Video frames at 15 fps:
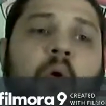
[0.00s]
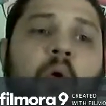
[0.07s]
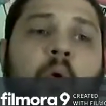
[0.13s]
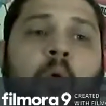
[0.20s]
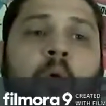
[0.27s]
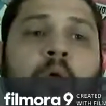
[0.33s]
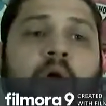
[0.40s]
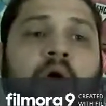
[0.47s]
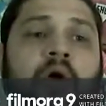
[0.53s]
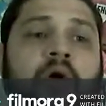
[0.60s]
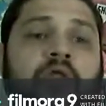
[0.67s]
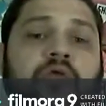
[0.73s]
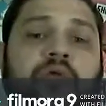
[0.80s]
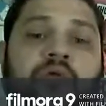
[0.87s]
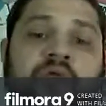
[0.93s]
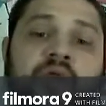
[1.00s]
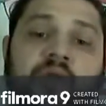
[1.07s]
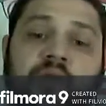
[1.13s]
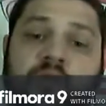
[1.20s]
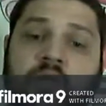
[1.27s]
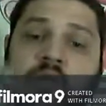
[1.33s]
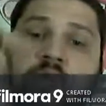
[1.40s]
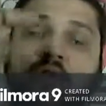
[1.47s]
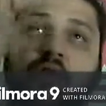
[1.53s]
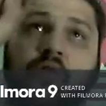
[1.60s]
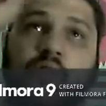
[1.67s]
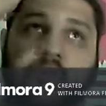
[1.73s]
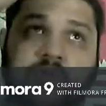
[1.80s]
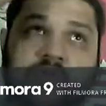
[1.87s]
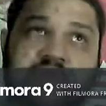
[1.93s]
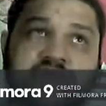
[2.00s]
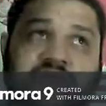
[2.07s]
Or you can, because